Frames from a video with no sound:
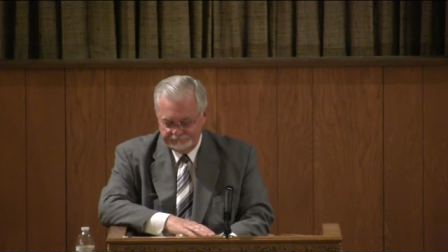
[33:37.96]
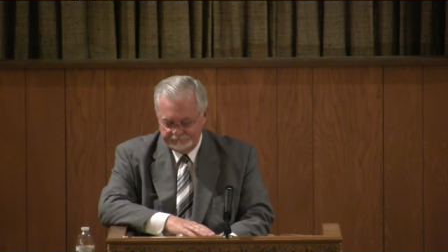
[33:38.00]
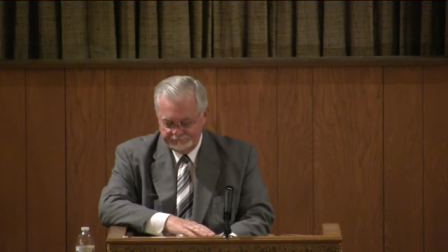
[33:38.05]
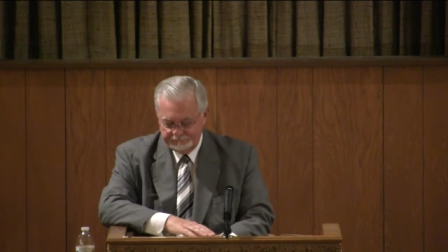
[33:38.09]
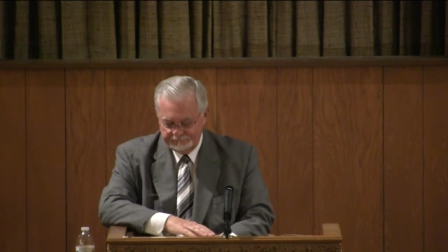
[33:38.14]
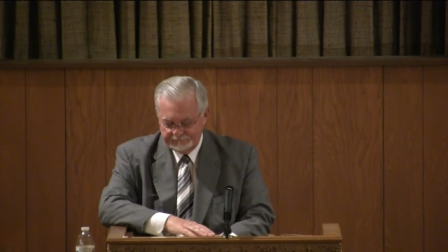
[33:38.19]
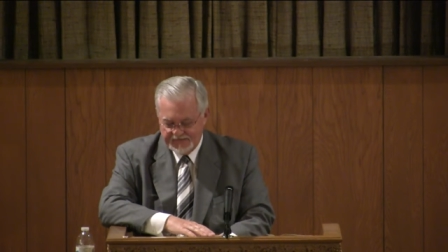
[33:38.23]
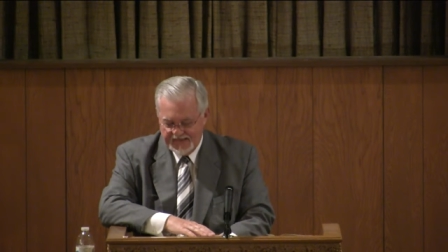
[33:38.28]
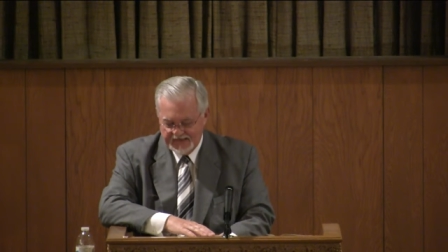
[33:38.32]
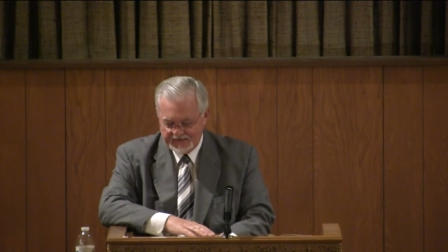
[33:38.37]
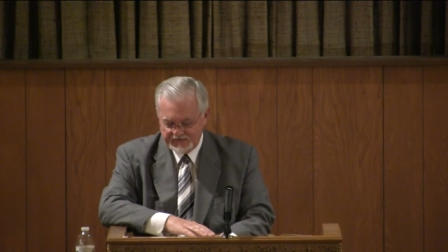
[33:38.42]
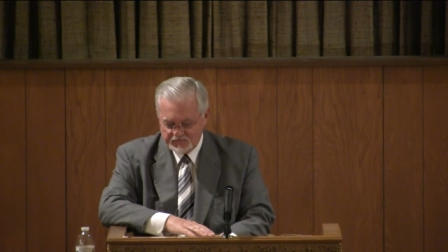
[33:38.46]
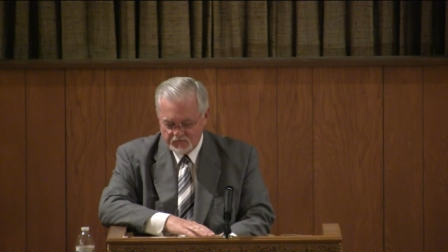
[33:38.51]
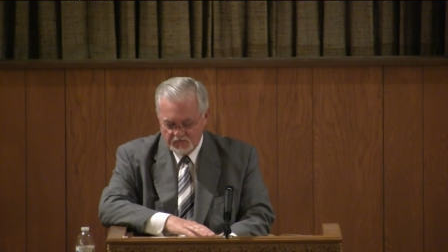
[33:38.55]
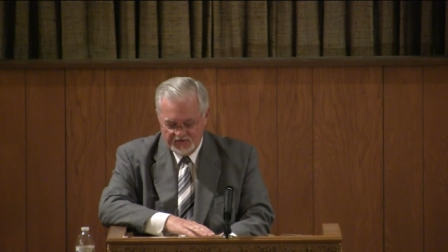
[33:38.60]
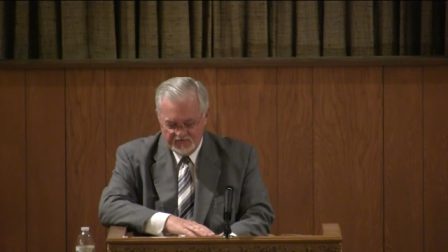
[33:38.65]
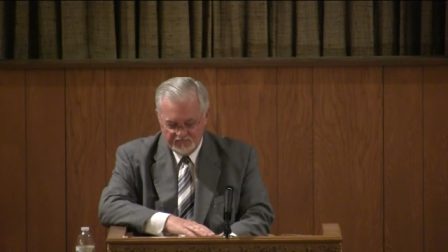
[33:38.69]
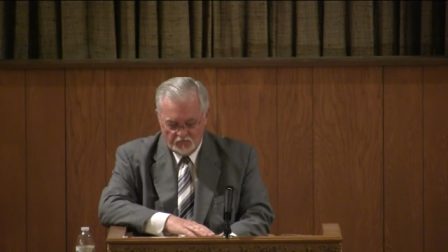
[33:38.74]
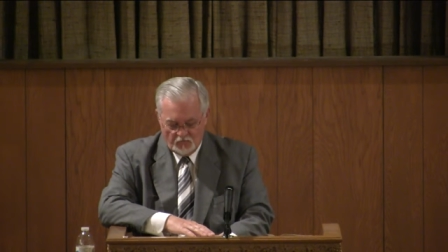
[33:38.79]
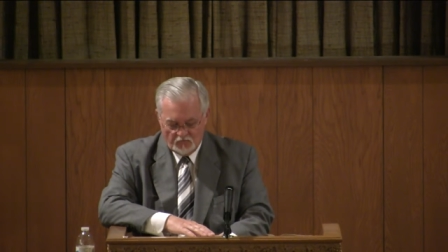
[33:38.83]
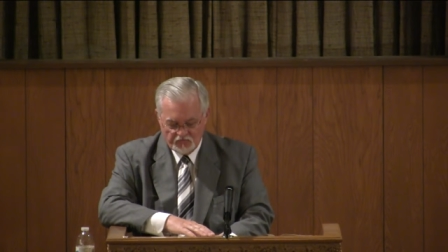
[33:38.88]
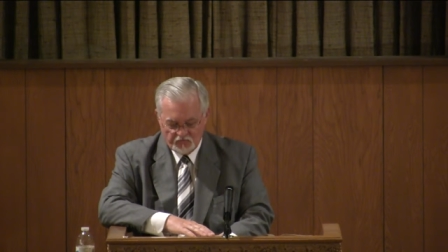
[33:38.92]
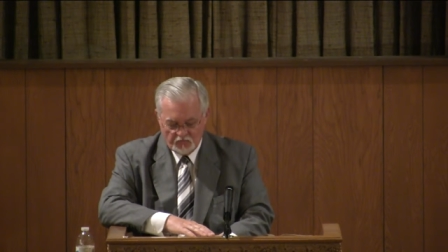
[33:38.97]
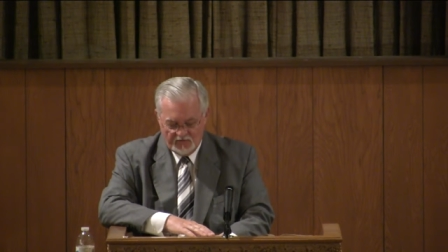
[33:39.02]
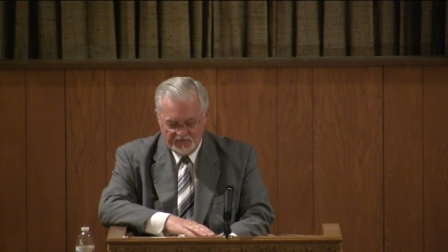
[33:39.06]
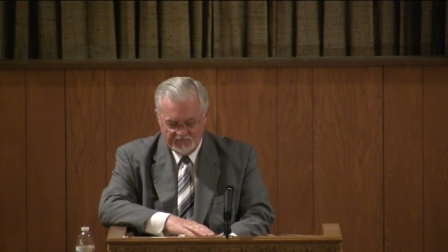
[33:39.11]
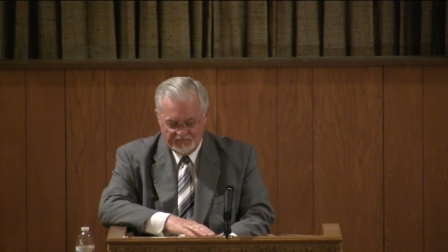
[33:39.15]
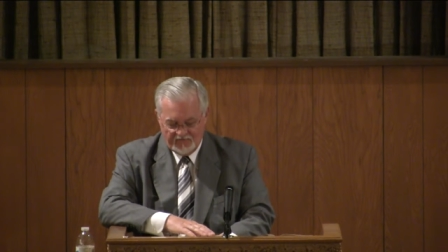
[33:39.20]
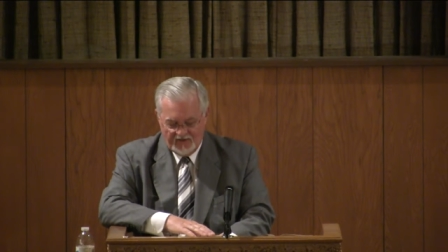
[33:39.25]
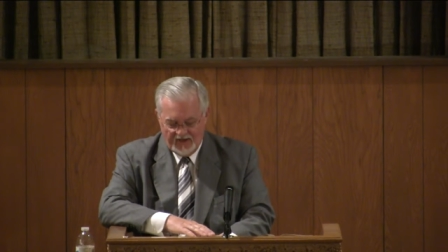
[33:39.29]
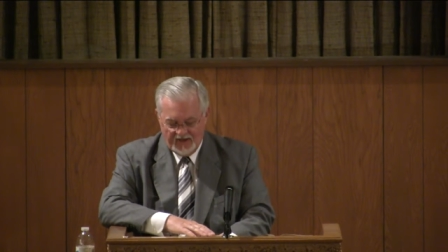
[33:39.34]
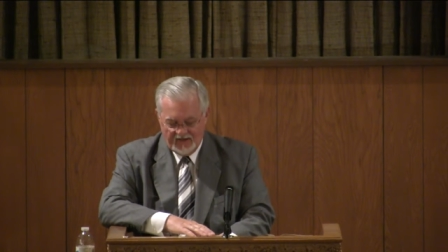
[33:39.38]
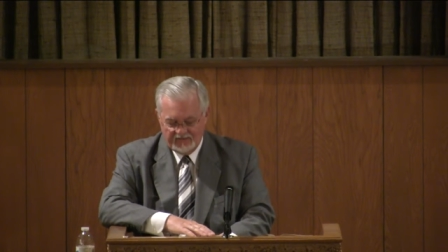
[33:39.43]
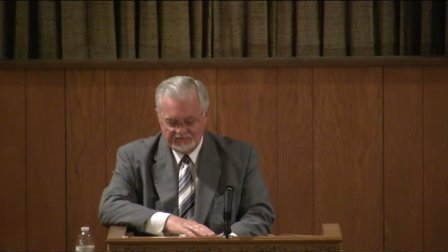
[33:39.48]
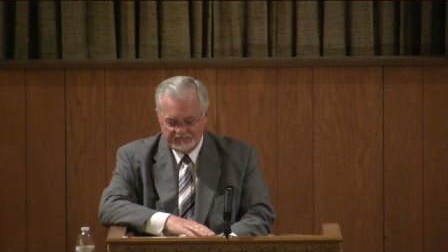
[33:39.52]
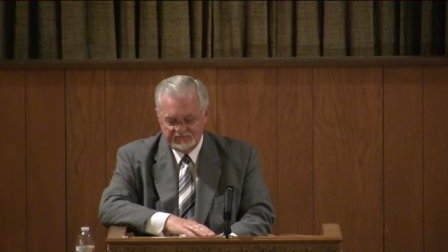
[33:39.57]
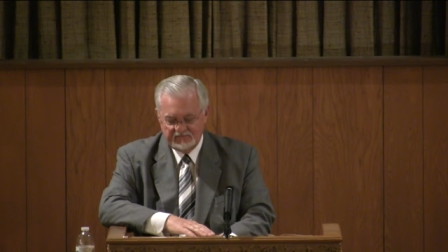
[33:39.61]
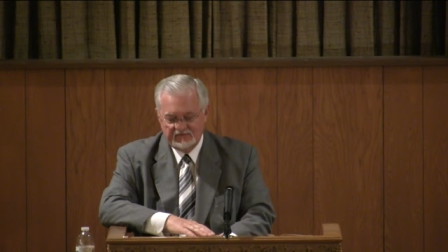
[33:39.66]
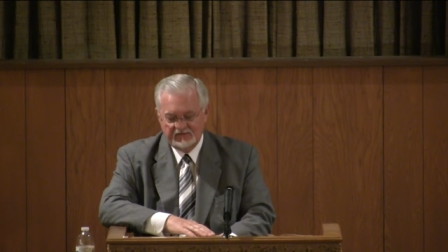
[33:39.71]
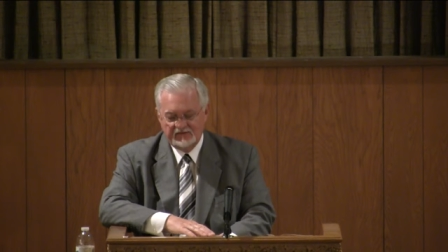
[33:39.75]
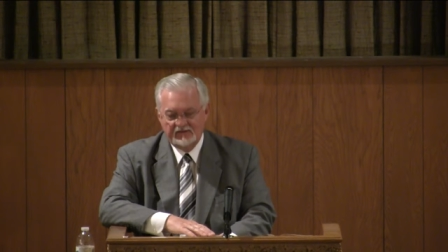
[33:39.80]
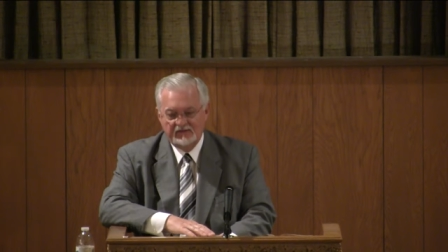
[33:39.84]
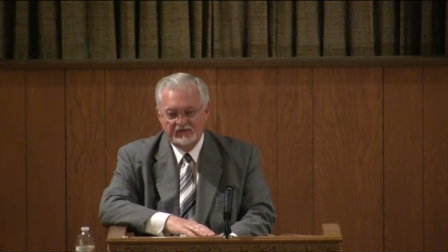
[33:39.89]
Acts 24 25.
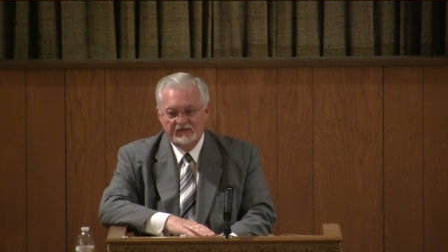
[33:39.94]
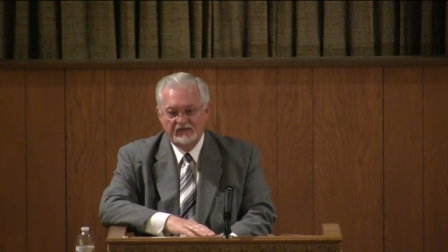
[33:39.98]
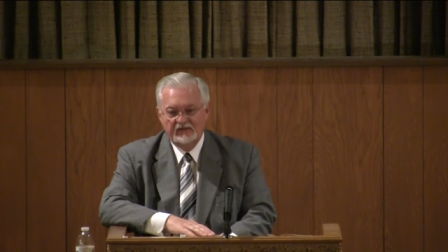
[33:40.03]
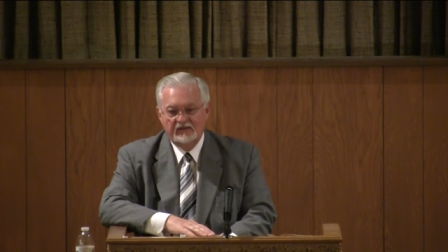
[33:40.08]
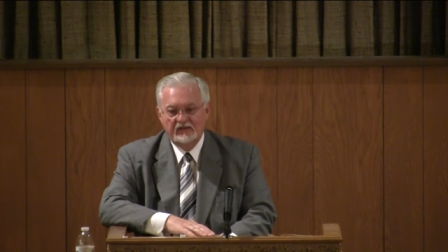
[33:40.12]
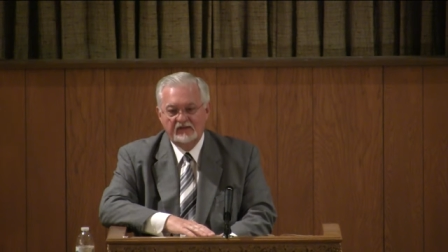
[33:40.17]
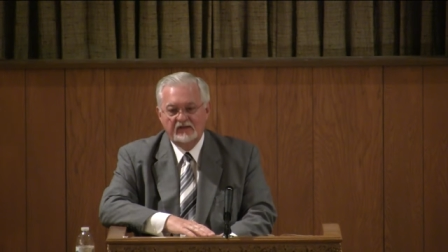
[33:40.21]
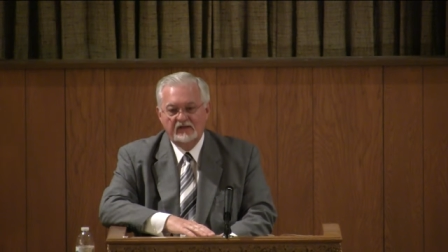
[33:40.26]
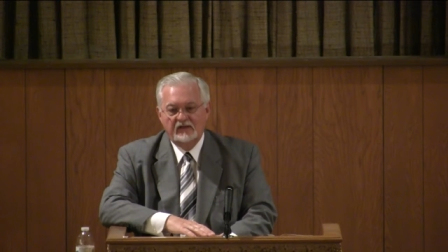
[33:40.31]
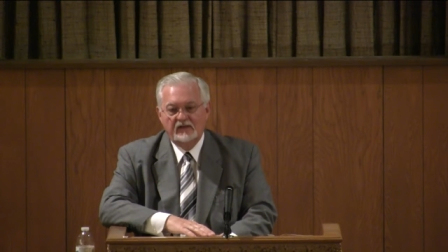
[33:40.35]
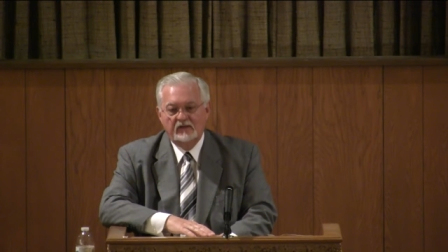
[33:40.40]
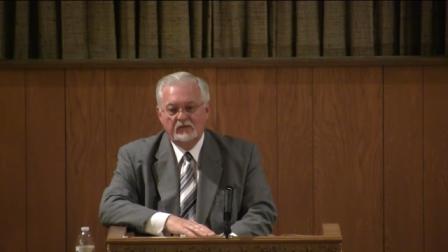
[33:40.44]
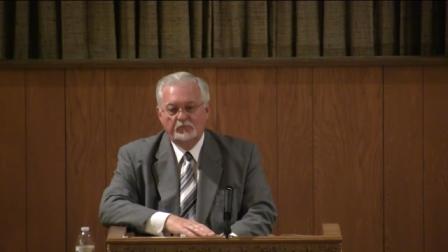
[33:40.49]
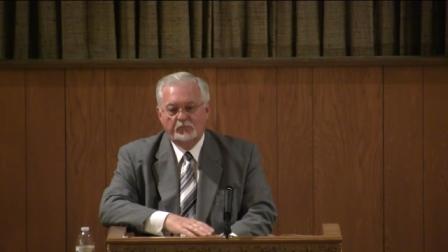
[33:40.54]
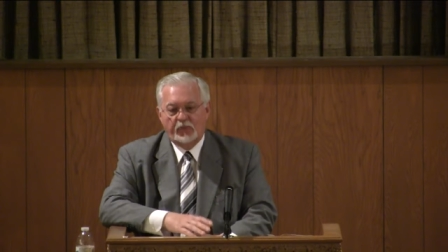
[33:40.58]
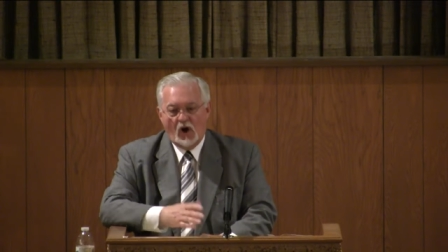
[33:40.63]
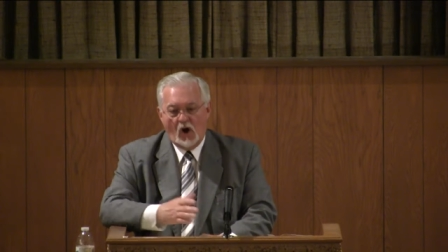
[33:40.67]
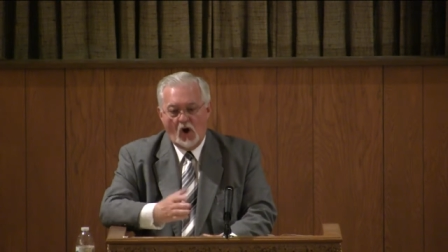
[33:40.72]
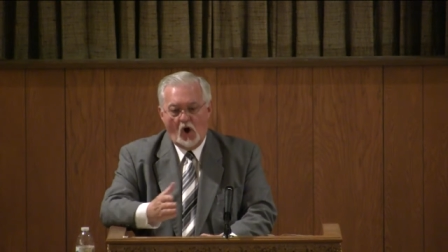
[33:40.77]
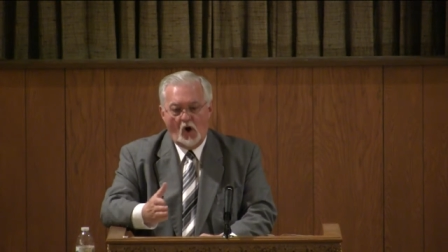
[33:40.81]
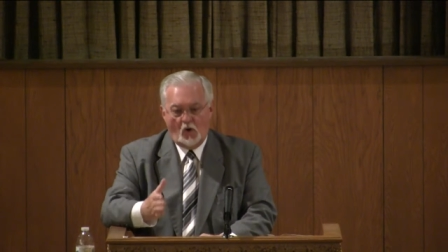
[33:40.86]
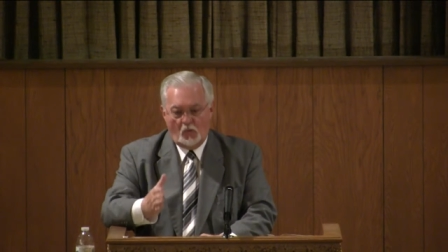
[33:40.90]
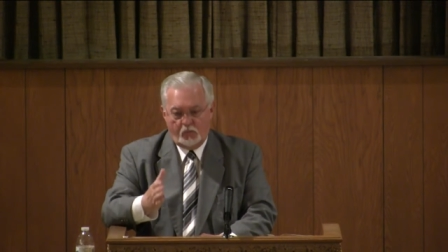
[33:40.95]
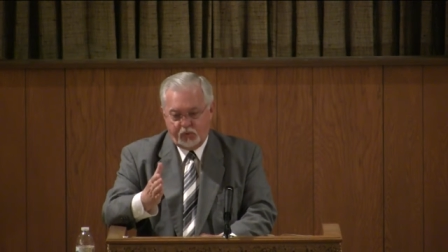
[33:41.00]
Paul